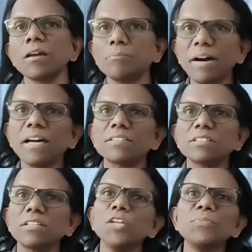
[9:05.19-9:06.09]
But
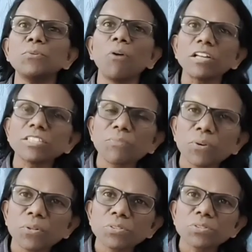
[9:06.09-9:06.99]
if you wash the
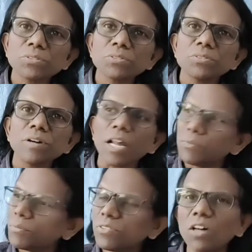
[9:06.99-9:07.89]
floors or
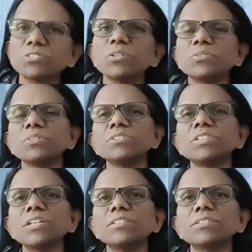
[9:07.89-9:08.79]
if you wash the
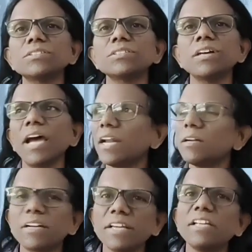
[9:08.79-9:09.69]
utensils
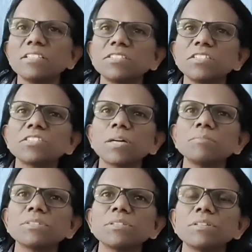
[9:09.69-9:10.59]
and drainage
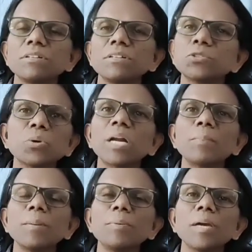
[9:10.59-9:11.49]
systems,
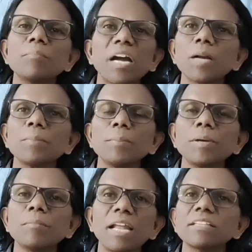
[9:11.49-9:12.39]
200 ppm, 100
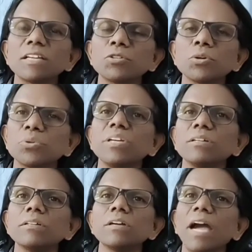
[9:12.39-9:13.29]
ppm, like that you're
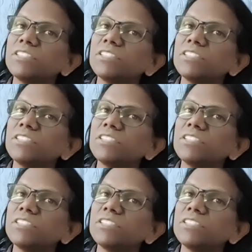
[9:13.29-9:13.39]
doing.